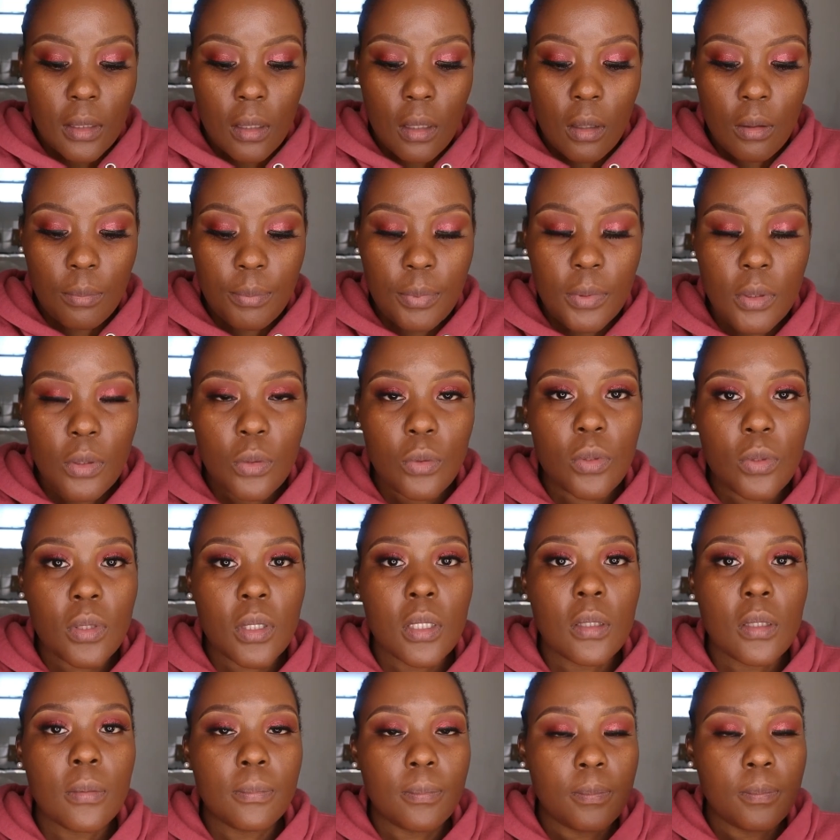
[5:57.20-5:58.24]
I'll be
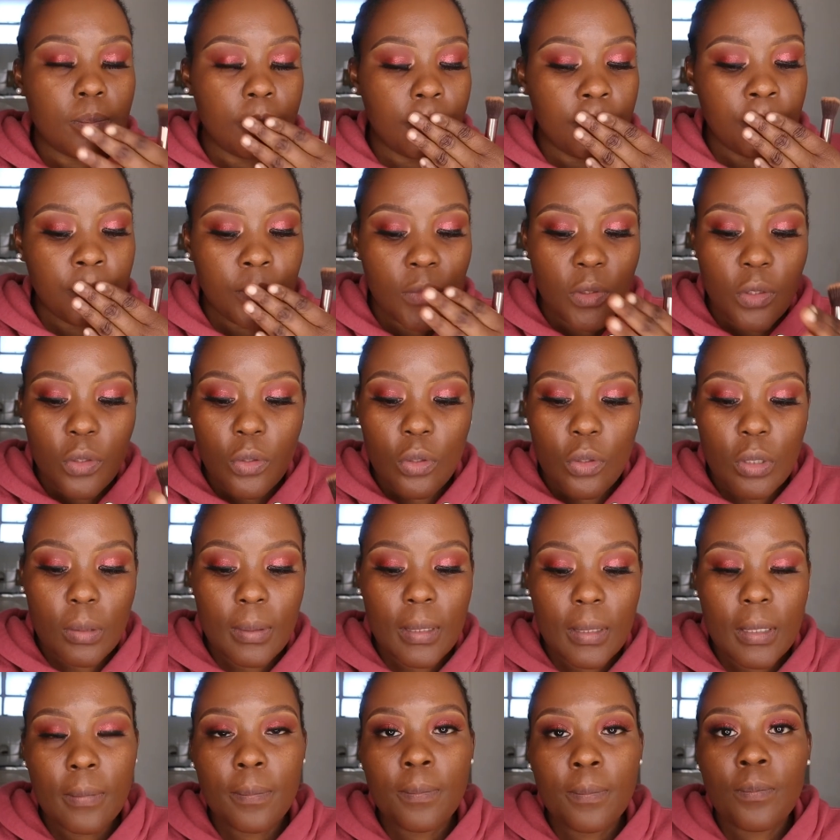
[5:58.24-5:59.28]
using excuse
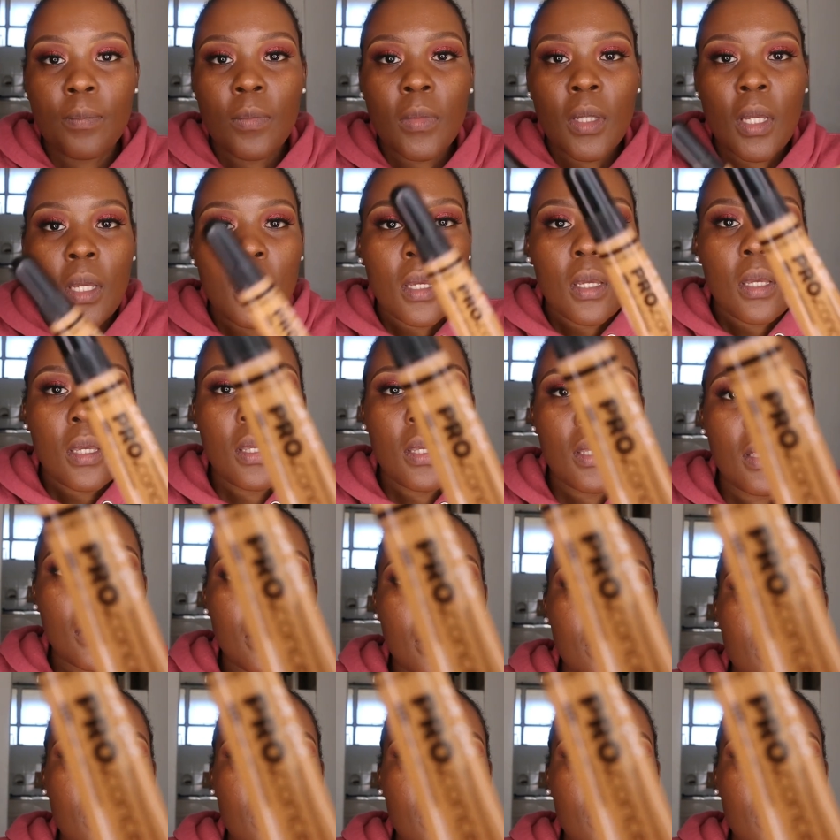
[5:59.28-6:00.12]
me, is